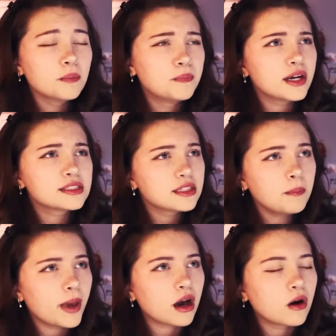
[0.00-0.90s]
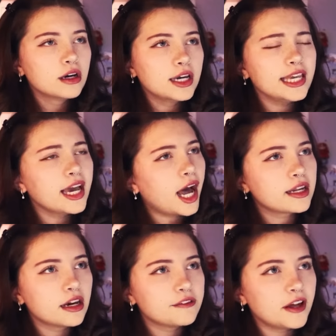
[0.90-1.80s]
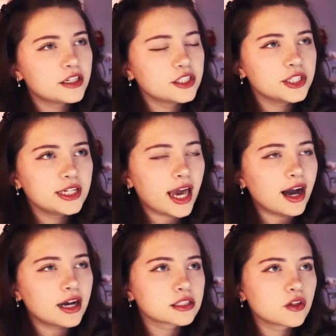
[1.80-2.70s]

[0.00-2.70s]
But somehow, he had enough energy to ask the